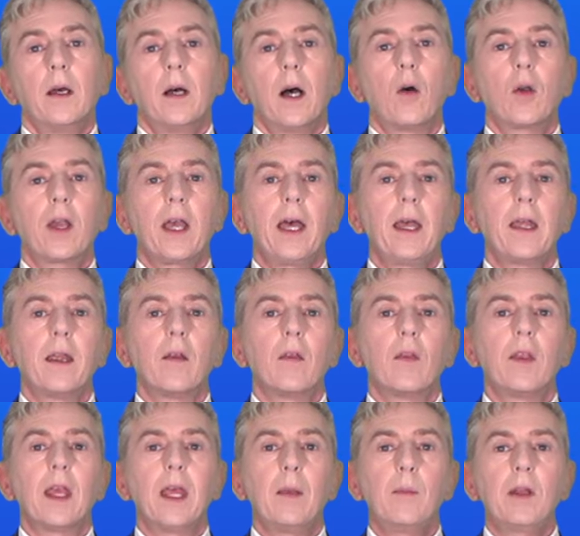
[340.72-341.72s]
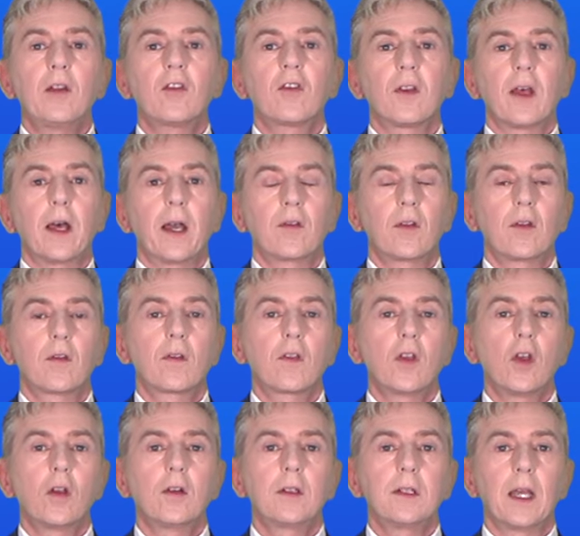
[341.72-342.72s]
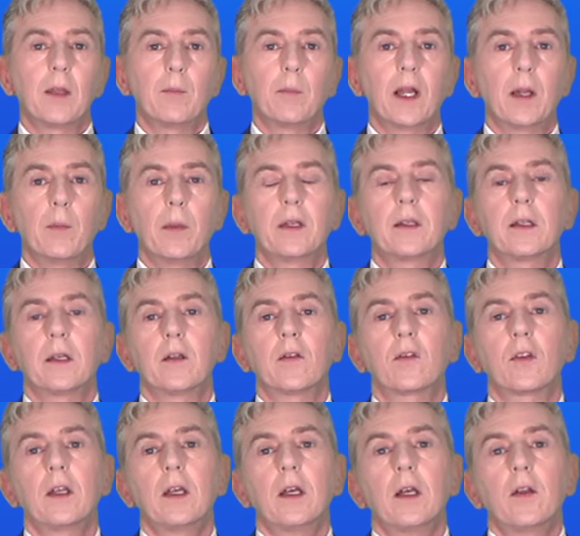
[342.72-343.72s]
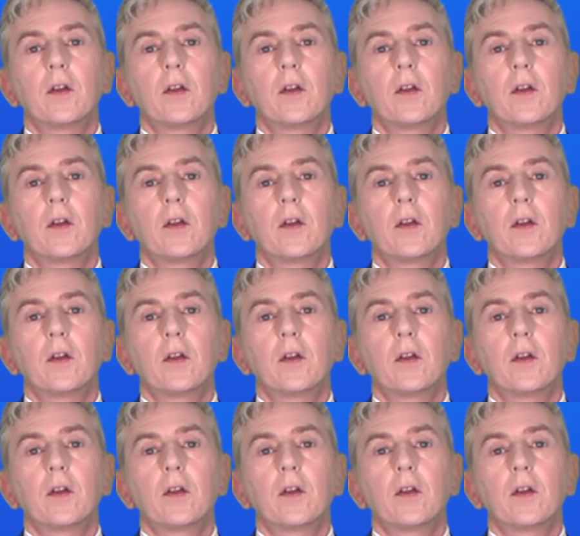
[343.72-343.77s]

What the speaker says: Okay, the image size is 38 millimeters.